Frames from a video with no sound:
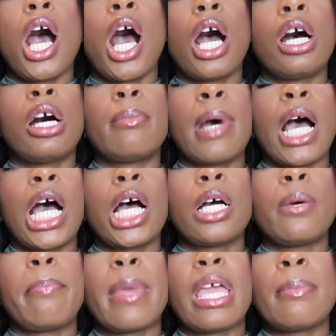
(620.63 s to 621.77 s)
um
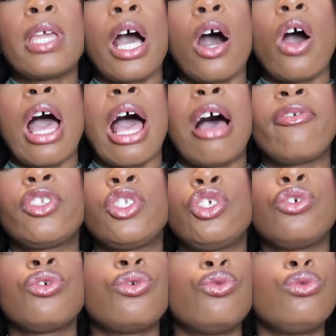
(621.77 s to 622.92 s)
Maybe I'll have
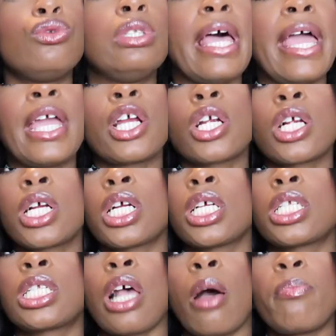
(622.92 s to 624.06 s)
to layer
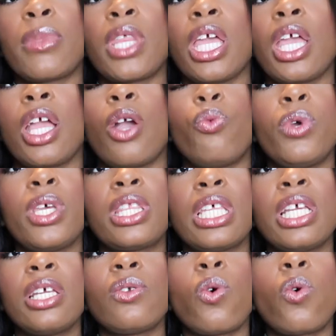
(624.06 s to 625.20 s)
something with it,